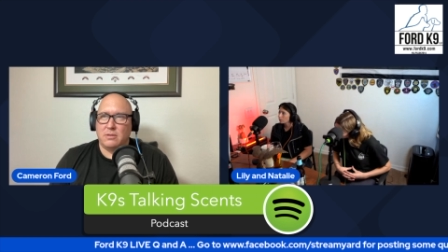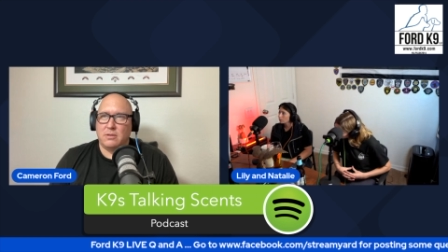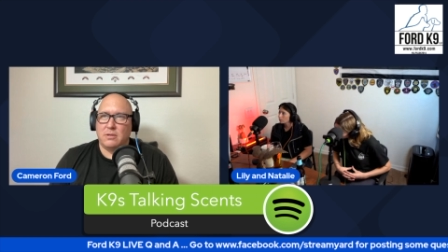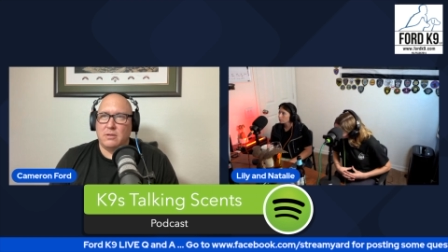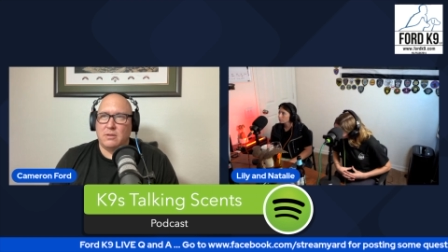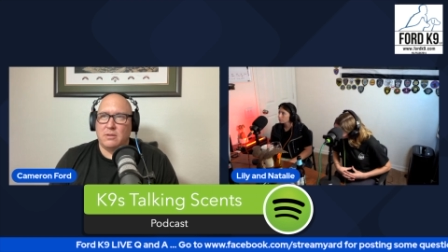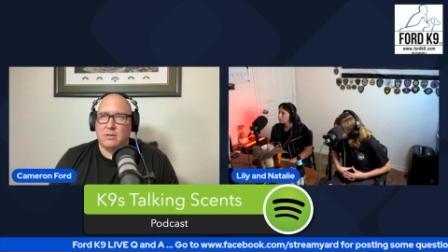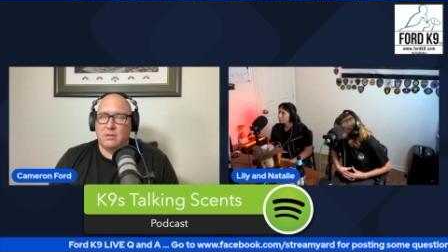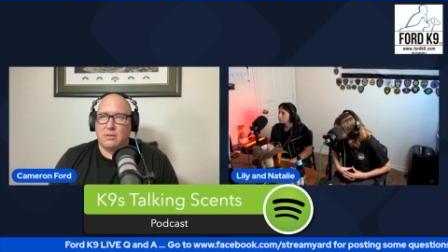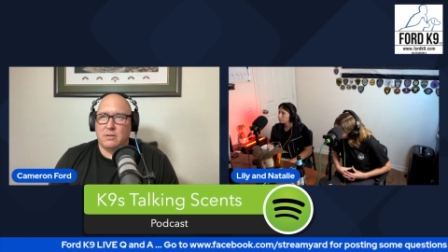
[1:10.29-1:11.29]
A
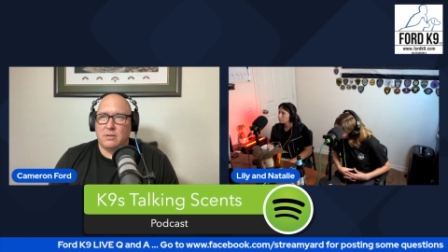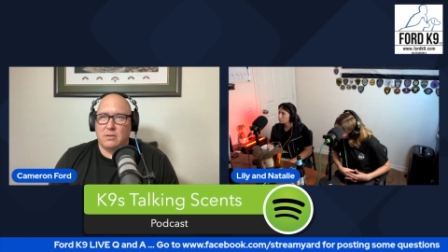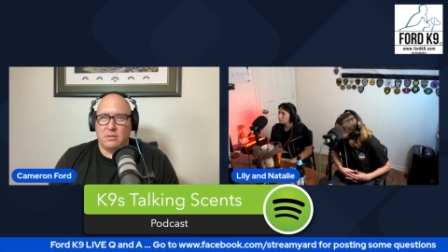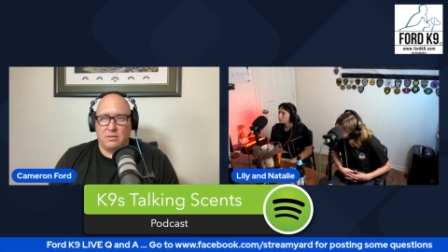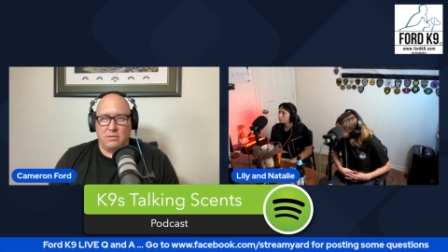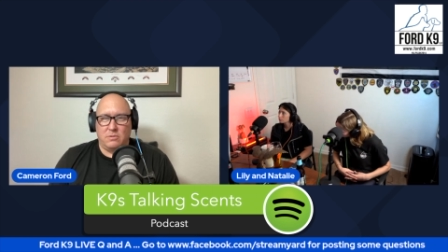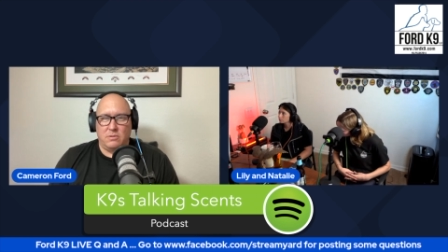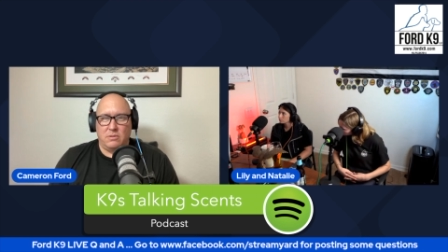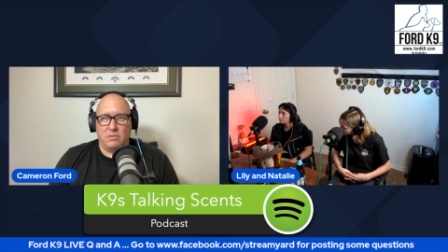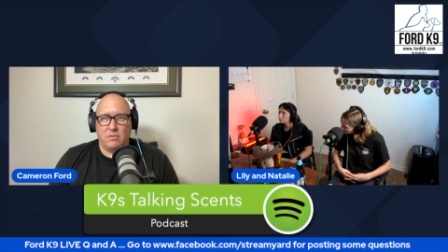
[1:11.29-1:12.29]

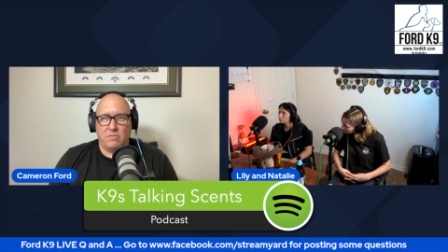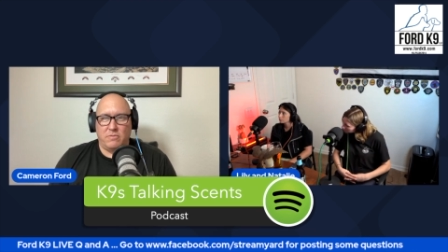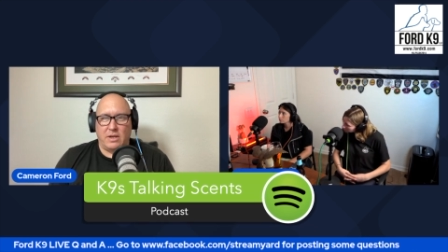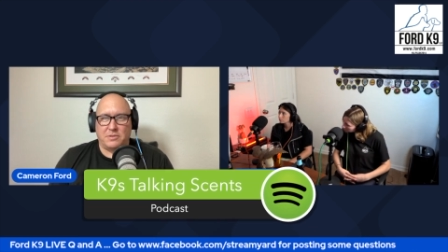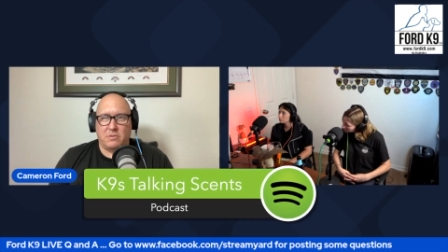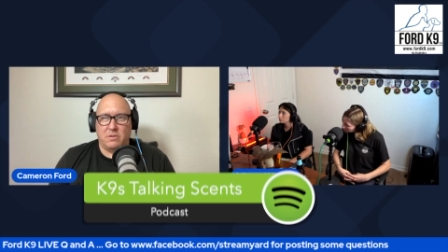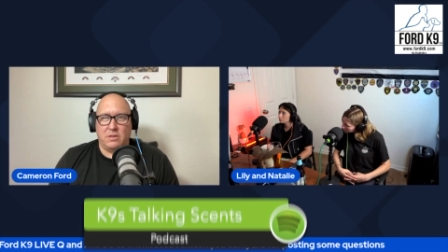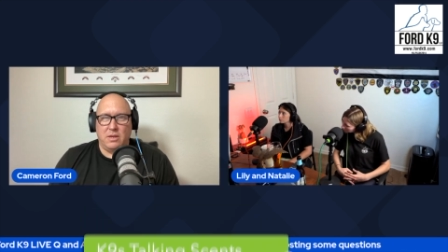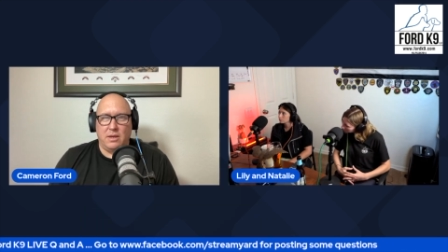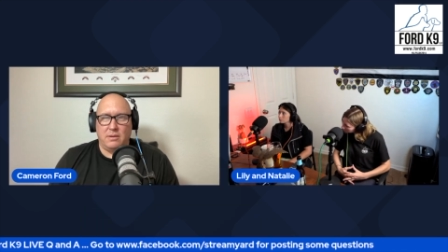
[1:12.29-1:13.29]
little faster than
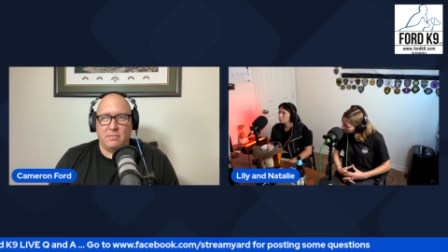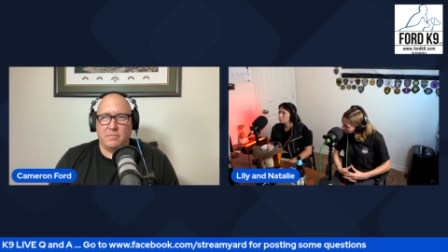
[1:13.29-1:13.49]
that.